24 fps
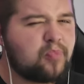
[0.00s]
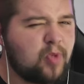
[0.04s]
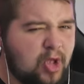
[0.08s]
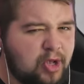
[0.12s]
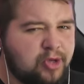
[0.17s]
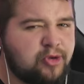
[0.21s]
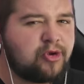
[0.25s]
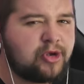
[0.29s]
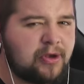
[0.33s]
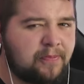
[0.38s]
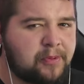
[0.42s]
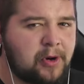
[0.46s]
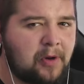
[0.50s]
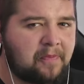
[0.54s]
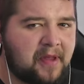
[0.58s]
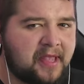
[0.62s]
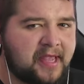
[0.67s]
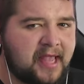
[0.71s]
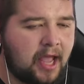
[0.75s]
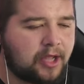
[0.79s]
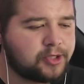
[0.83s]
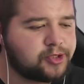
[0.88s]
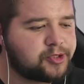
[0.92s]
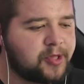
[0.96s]
You could probably
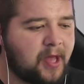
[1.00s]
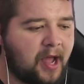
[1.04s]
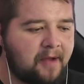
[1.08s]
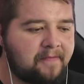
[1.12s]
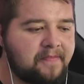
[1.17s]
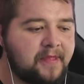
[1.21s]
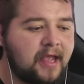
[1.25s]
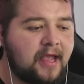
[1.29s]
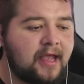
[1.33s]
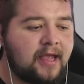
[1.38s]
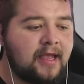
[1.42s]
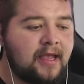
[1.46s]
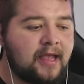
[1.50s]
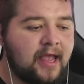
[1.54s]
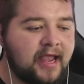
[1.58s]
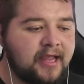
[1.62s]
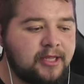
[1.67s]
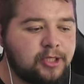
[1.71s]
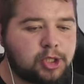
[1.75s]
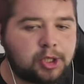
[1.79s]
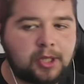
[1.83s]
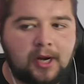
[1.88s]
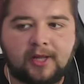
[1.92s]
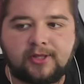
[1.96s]
guess that. In
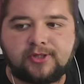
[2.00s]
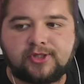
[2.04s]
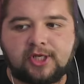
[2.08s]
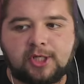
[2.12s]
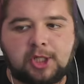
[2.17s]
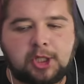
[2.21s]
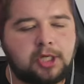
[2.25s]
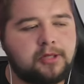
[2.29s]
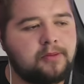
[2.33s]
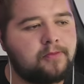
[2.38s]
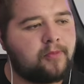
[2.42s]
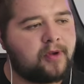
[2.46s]
transition,